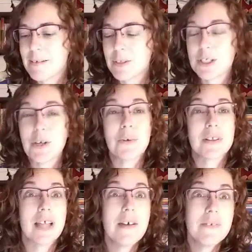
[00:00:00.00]
So we're
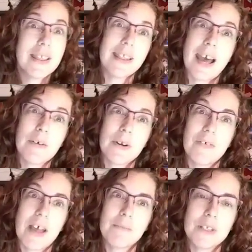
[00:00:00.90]
loving that. We're
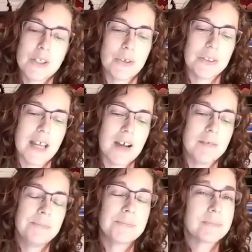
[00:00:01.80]
5 months old
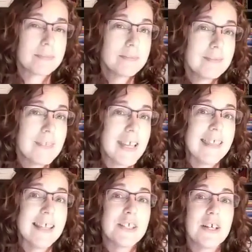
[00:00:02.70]
now,
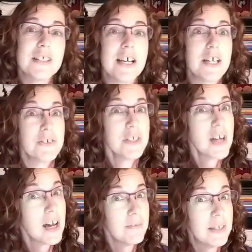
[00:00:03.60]
and that's called 100
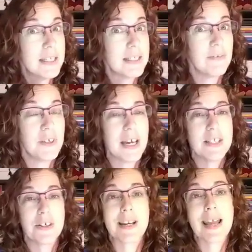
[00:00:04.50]
Coffees. If you guys
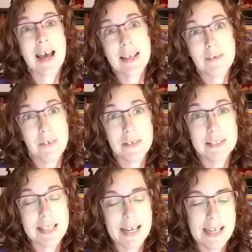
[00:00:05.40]
are not involved
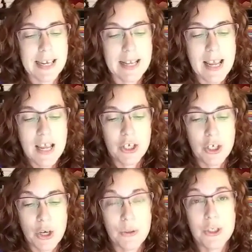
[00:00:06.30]
in that yet,
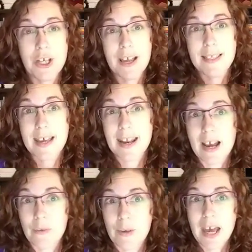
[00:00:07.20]
go check that
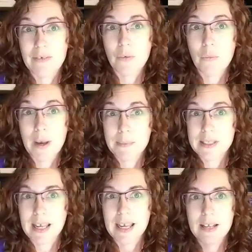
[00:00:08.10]
out. We have a
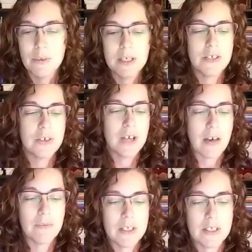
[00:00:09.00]
website,
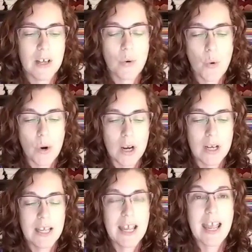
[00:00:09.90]

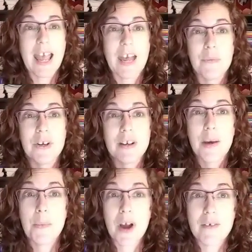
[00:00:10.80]
100coffees.org, and we're a
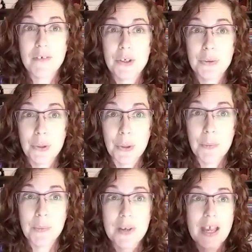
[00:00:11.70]
nonprofit
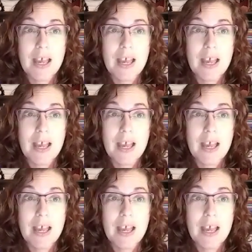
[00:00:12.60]
group.